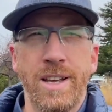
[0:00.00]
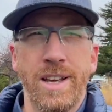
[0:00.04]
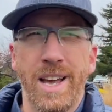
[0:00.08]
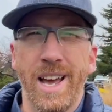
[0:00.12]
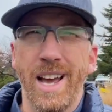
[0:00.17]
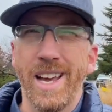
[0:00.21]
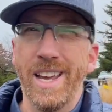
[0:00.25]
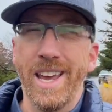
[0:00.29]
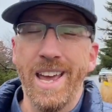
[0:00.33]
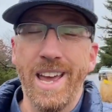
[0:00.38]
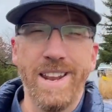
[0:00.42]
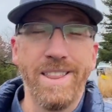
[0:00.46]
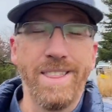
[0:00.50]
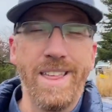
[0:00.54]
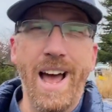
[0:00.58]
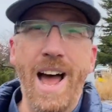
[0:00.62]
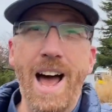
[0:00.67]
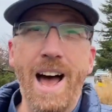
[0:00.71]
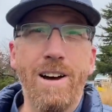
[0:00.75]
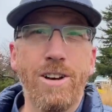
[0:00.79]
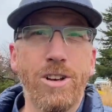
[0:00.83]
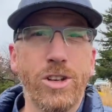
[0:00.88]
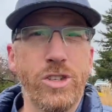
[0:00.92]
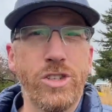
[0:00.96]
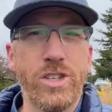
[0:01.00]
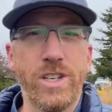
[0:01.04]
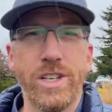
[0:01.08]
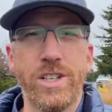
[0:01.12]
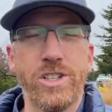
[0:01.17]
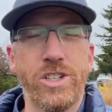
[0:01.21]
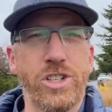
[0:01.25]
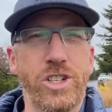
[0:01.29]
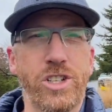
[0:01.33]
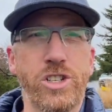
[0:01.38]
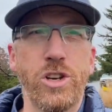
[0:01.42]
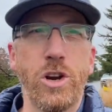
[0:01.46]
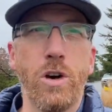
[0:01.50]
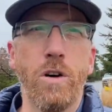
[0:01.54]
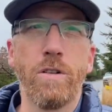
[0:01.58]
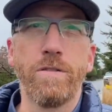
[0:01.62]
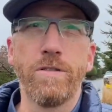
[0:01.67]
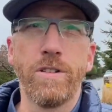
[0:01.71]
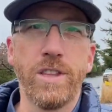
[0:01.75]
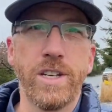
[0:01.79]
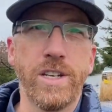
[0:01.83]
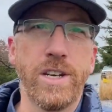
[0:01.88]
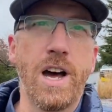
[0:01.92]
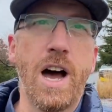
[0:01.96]
Again, the house is just over
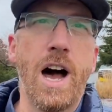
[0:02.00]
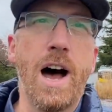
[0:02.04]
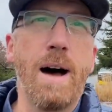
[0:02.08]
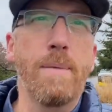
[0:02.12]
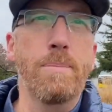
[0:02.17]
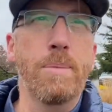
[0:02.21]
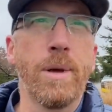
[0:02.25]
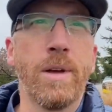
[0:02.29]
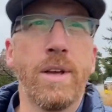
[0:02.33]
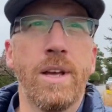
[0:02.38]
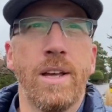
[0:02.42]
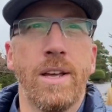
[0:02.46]
the top.